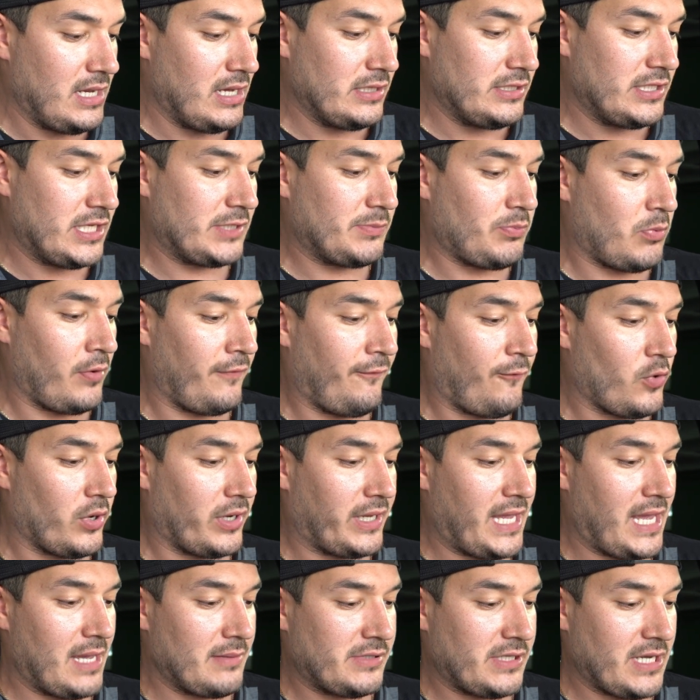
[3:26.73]
6.4
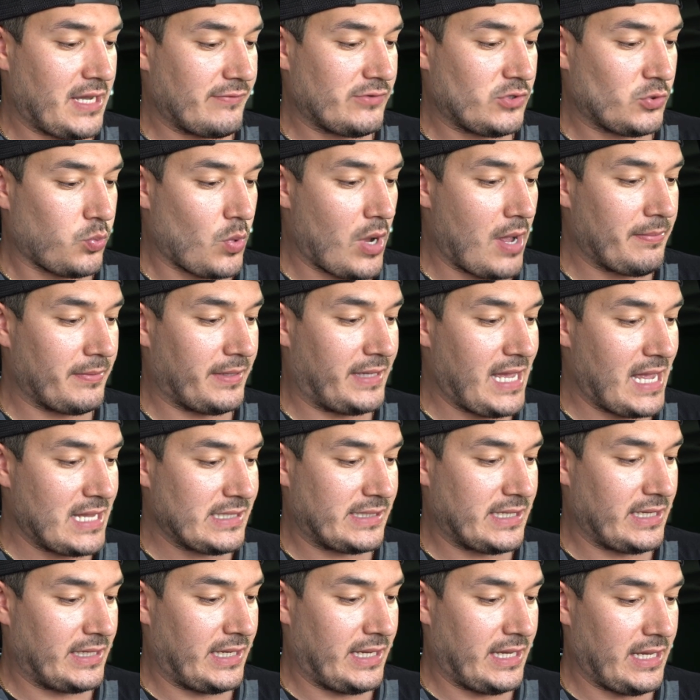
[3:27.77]
camshaft swap
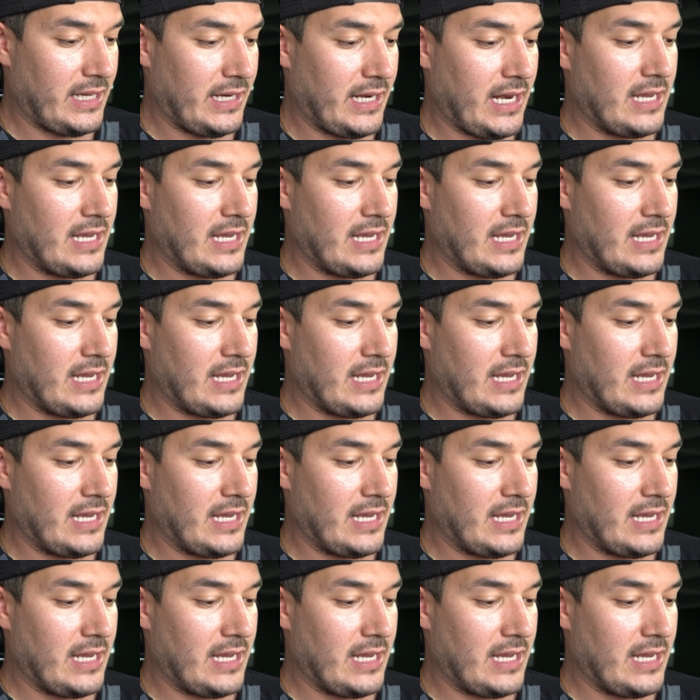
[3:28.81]
gasket kit,